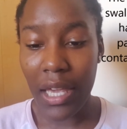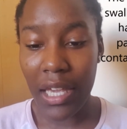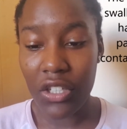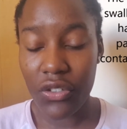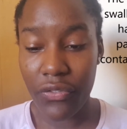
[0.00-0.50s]

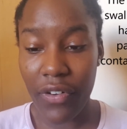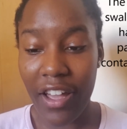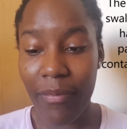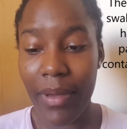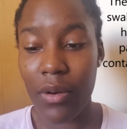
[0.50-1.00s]
Each
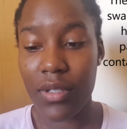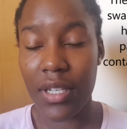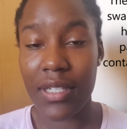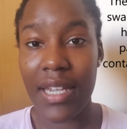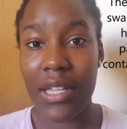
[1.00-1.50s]
5 mils
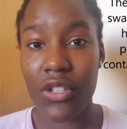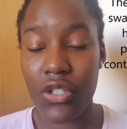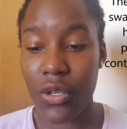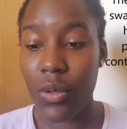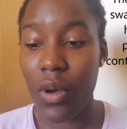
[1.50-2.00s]
contains
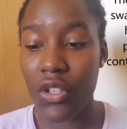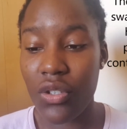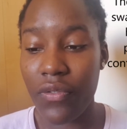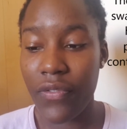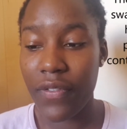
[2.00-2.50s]

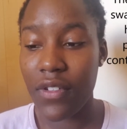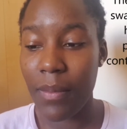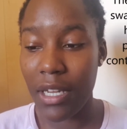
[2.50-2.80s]
250